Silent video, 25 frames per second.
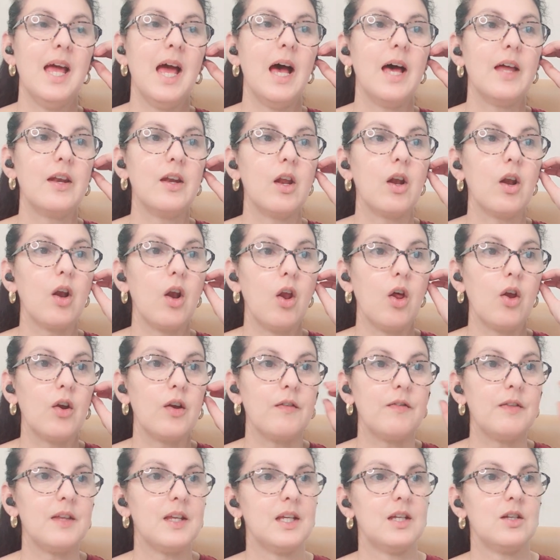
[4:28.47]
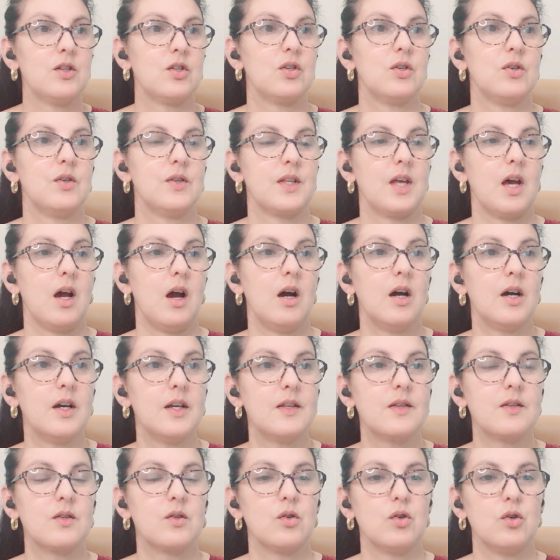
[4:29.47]
And a lot of the issues that I
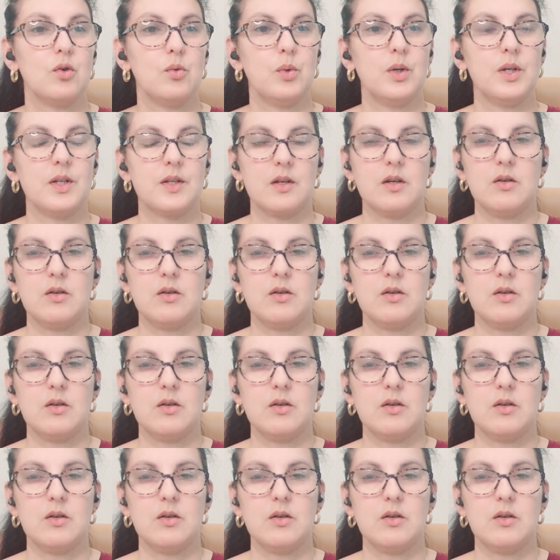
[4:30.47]
saw was,